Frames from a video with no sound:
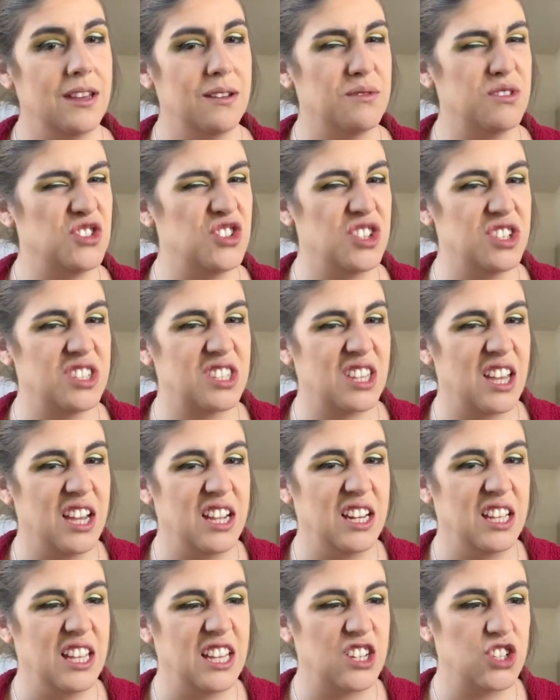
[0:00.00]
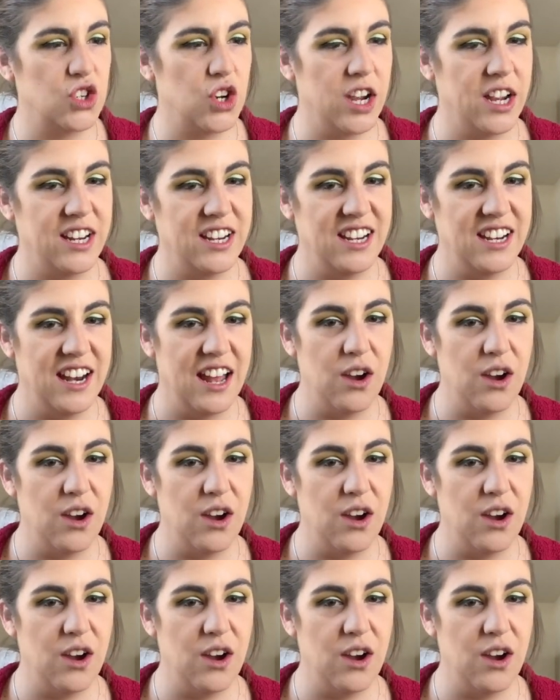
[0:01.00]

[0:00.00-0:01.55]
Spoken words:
it's just kind of like trying it